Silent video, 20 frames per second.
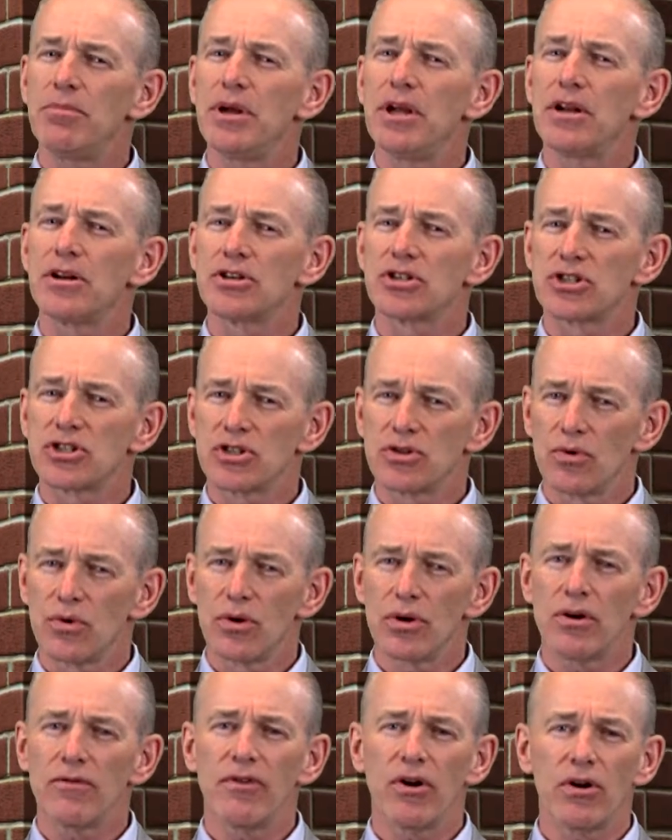being a
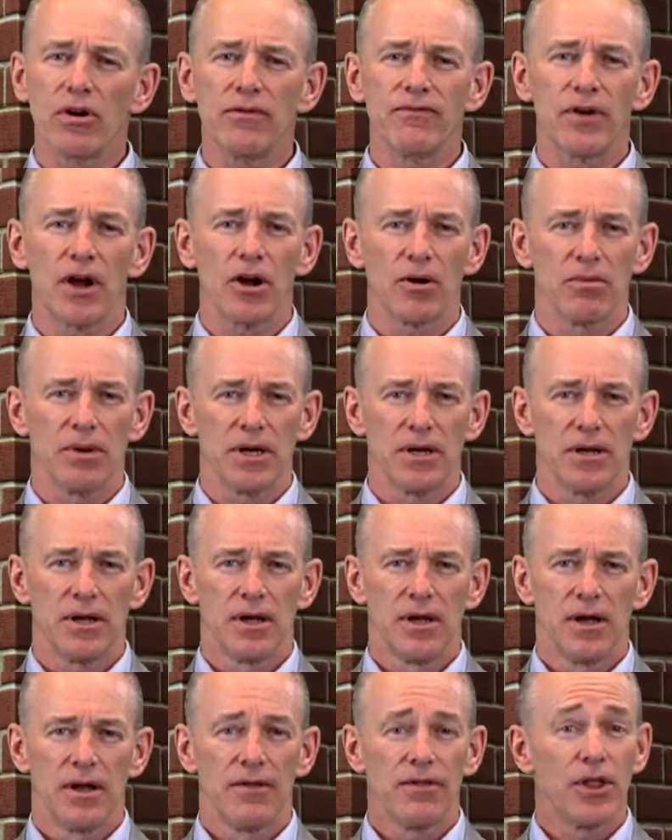steward of our environment,
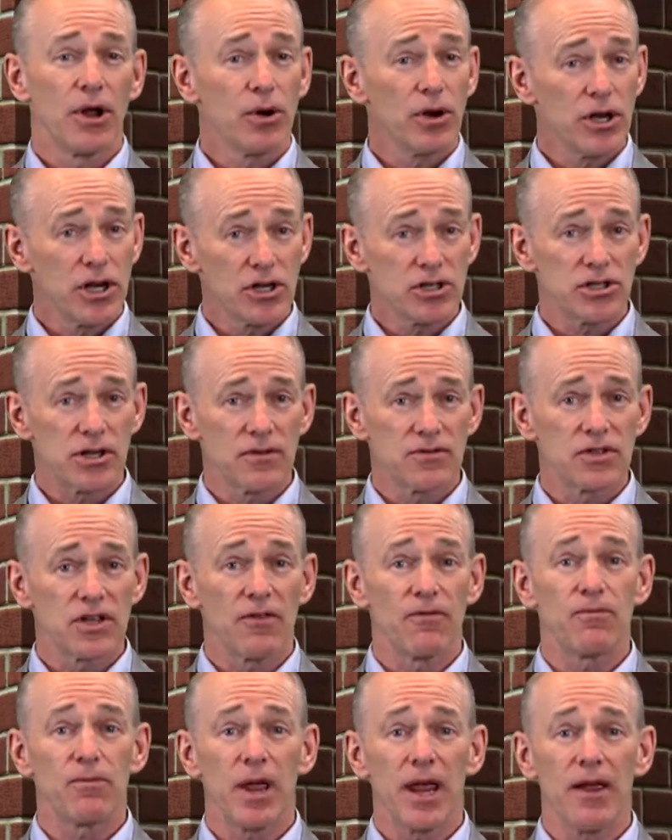their initiatives
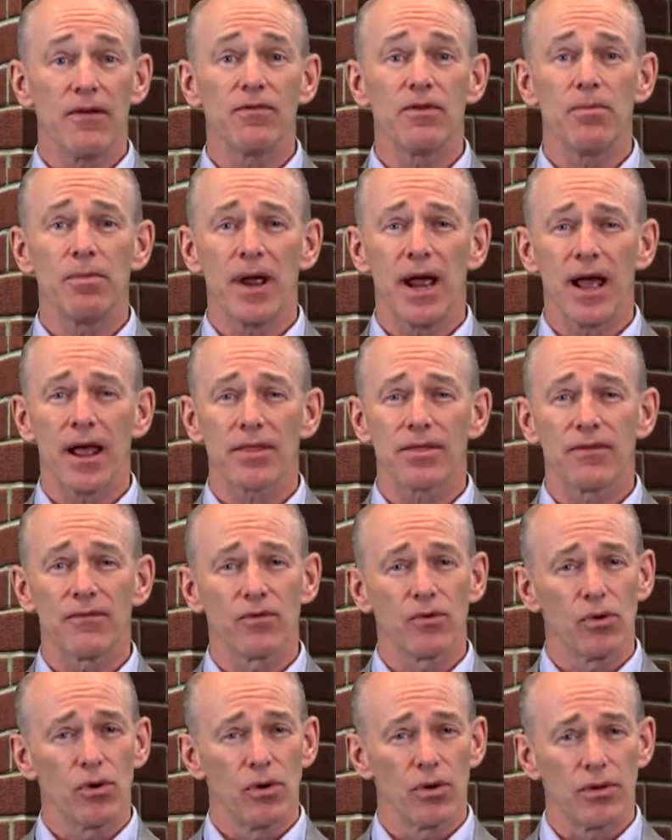have paved the path
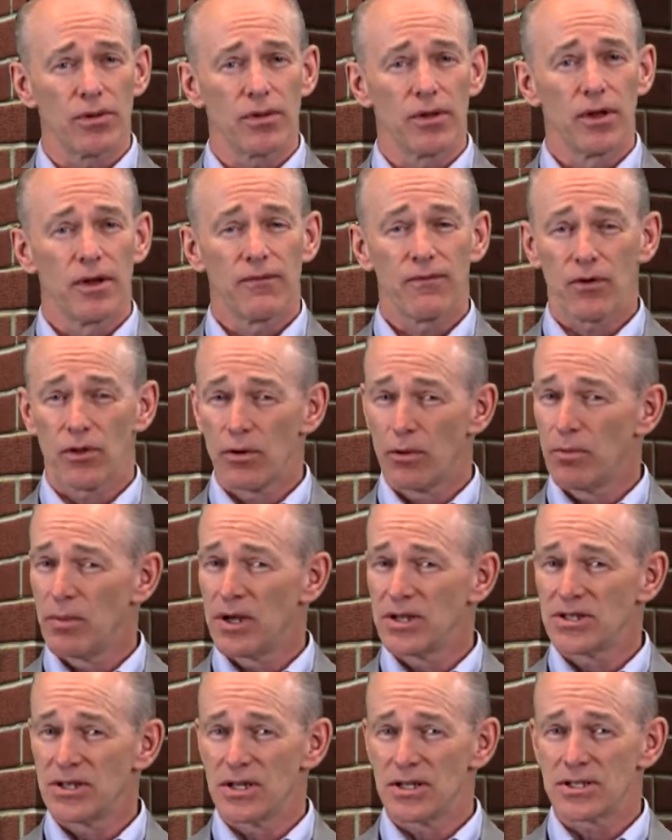of growth for their
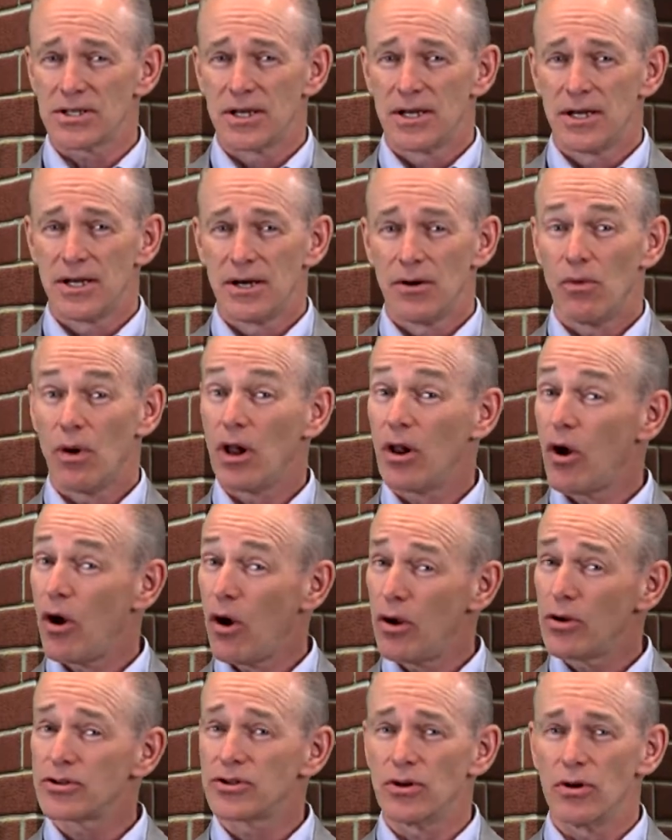business, while
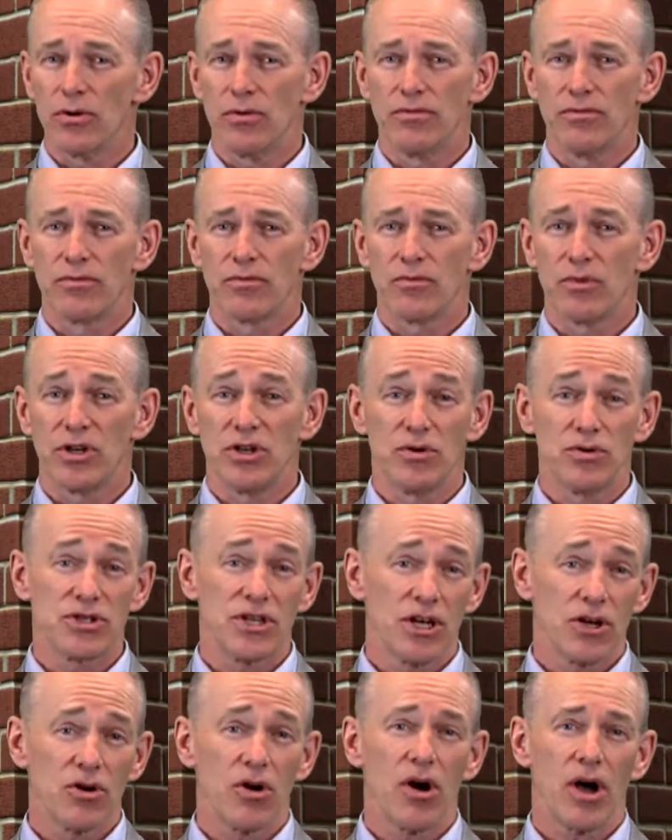also
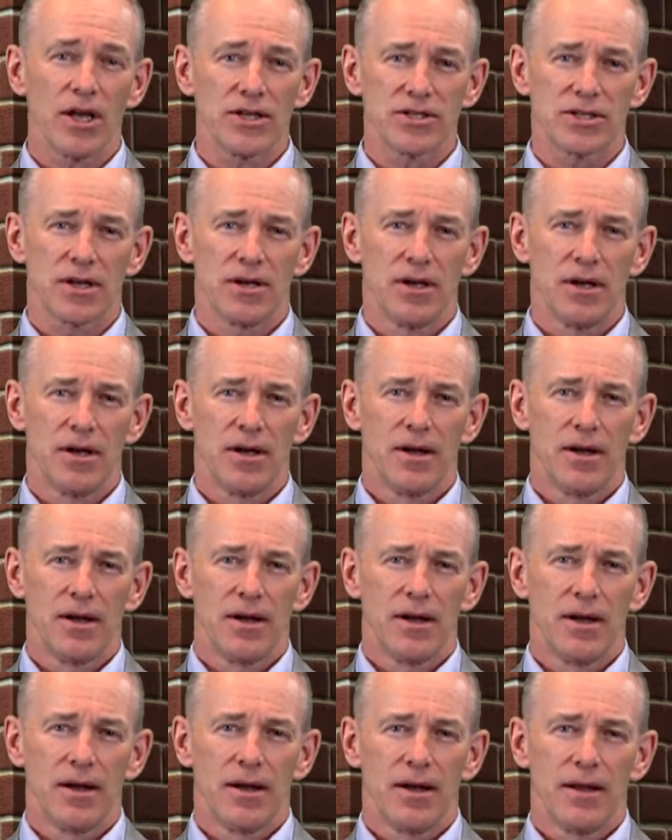reducing cost.
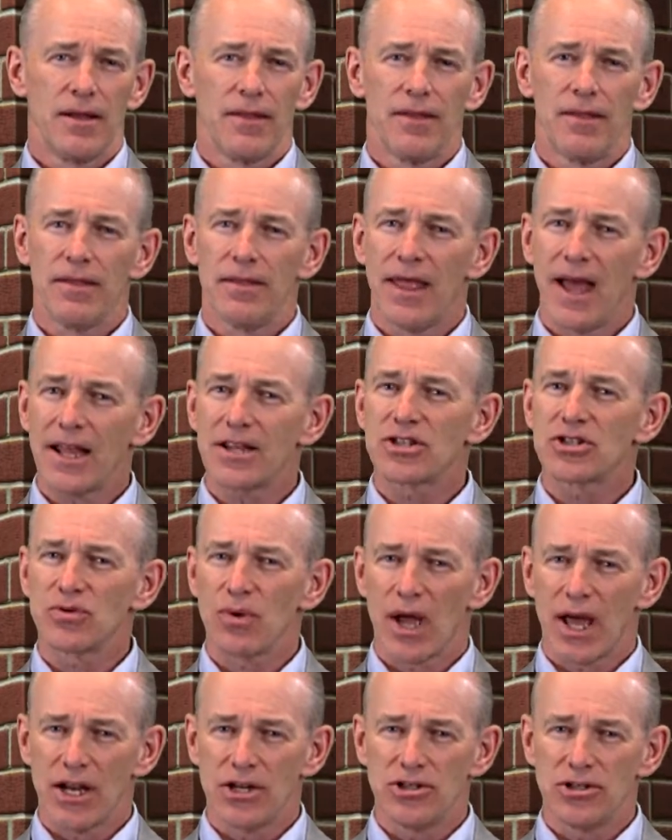That
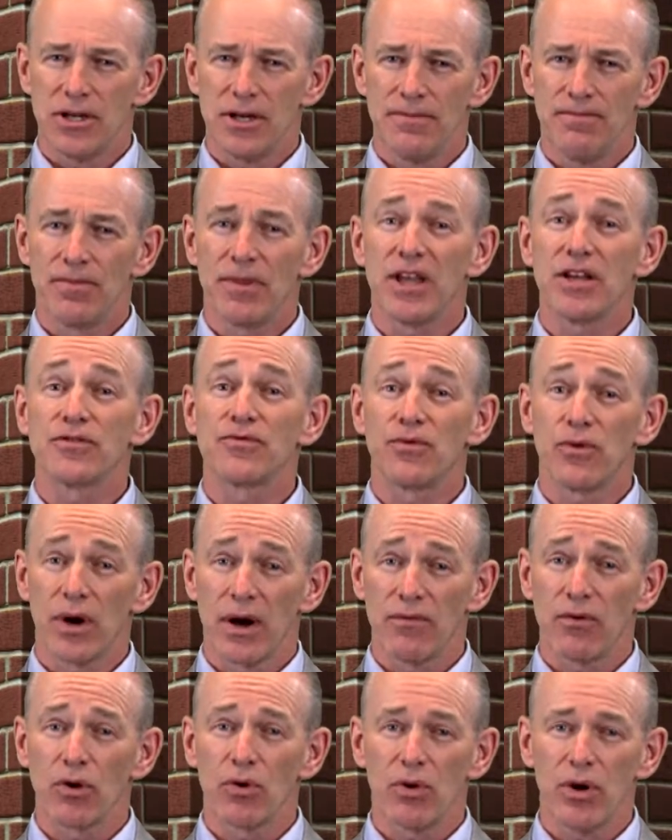strategy is
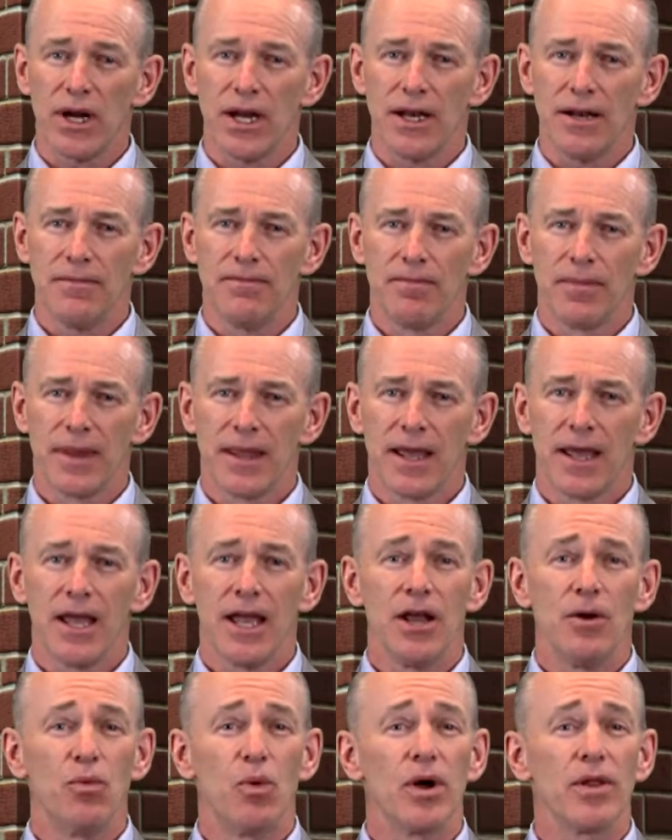Forever Green,
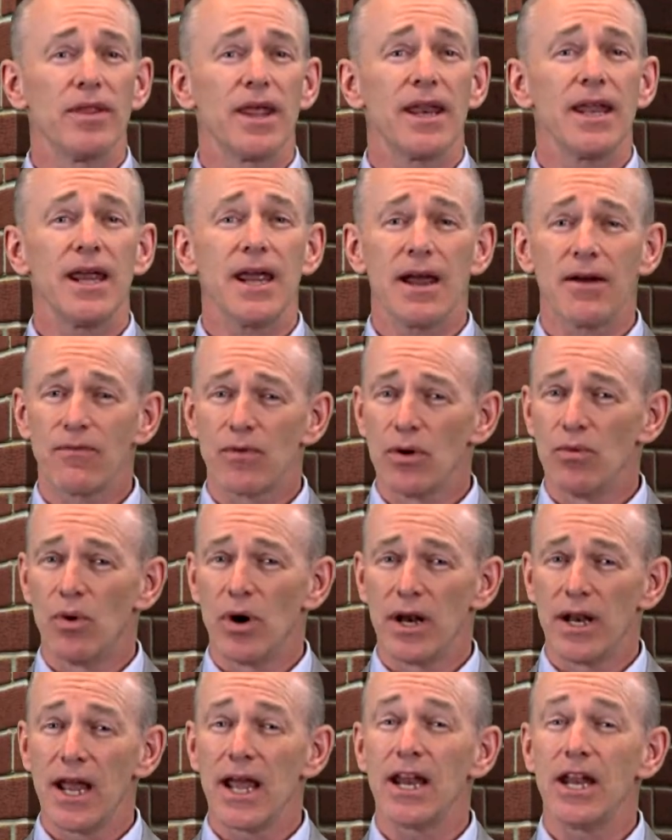and one that
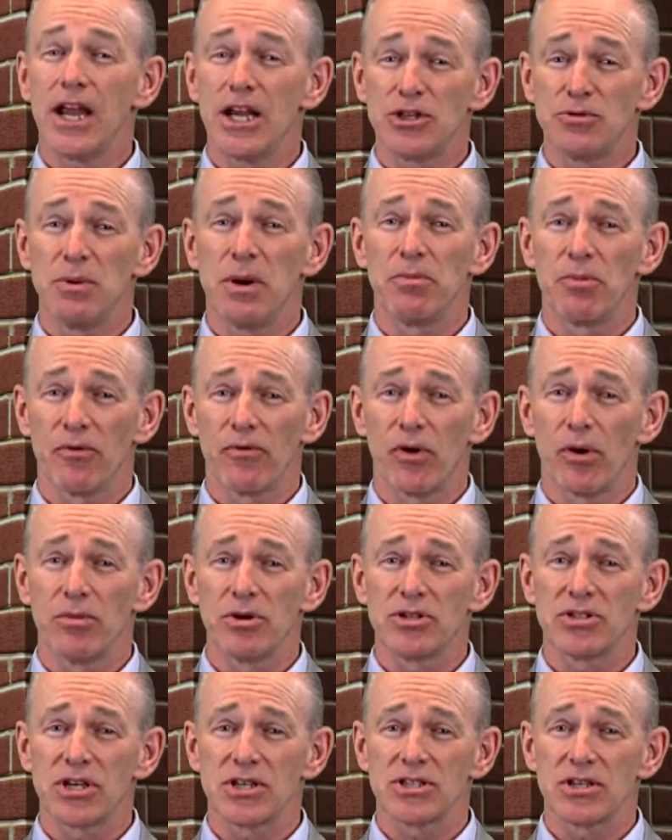everyone at H B
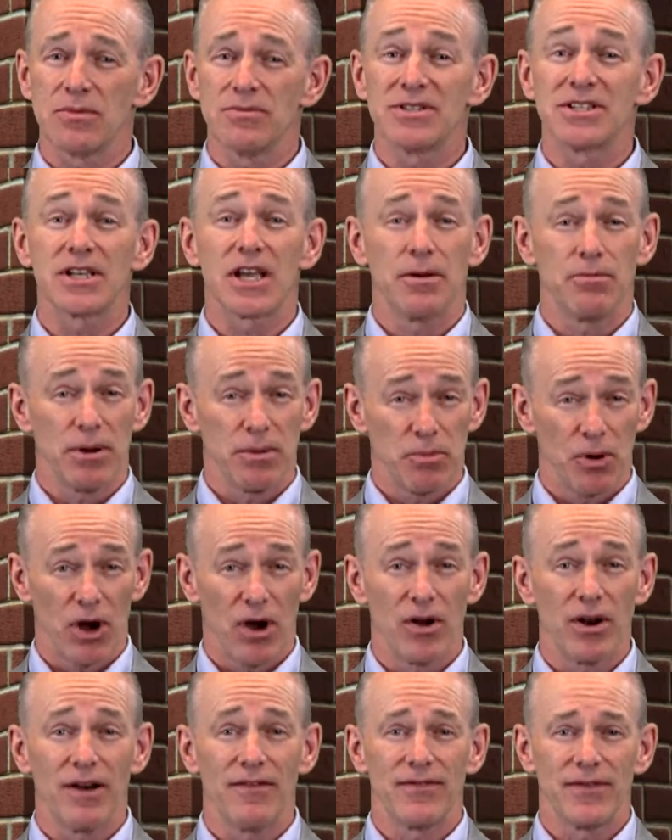Performance Systems can be
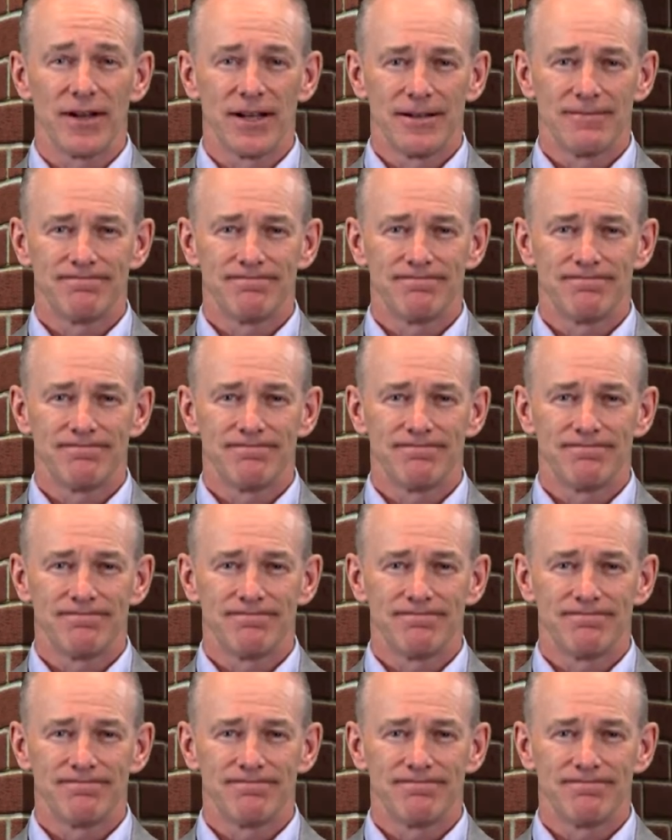proud of.